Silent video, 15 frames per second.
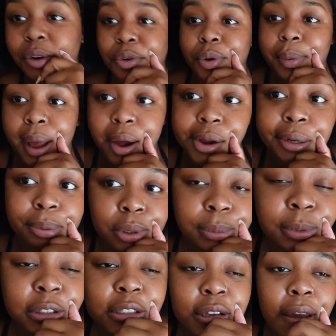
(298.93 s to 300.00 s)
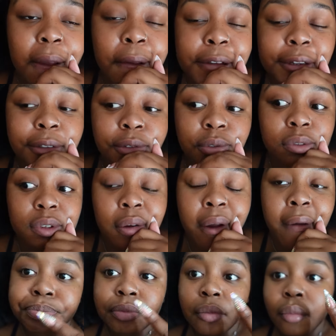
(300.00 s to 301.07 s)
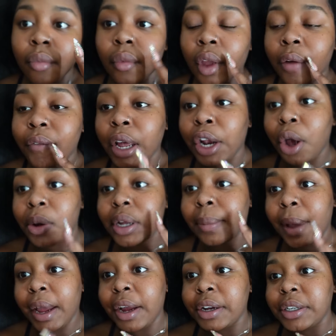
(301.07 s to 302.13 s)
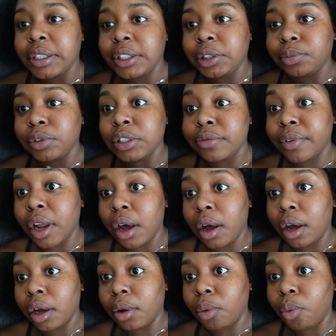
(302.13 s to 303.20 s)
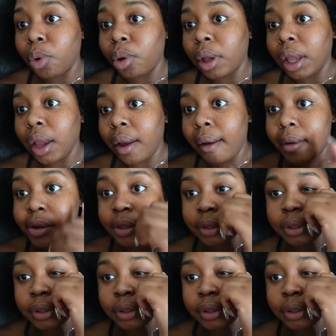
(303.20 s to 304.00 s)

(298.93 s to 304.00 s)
don't know what my hair appointment is at. If I don't get my hair done, this vlog will end.